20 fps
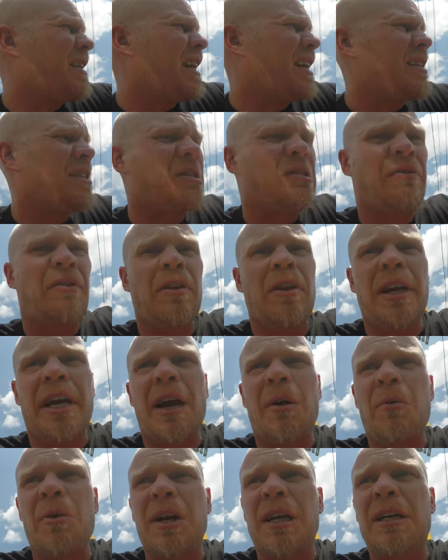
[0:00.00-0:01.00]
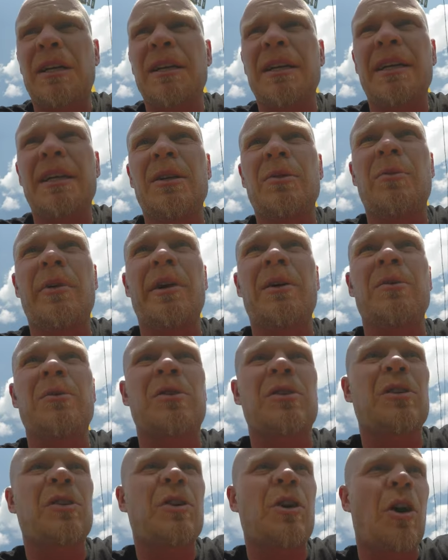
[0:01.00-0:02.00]
I just feel like I want to clean the
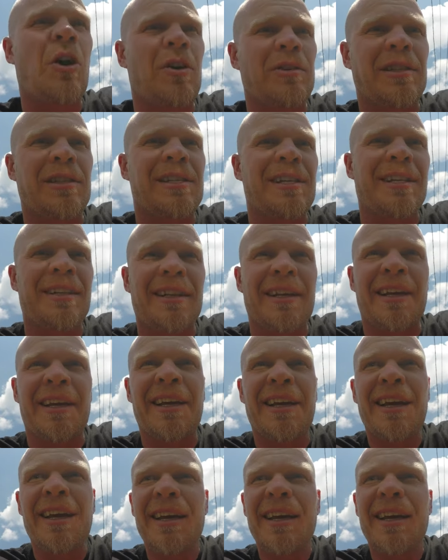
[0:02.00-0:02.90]
wheels constantly.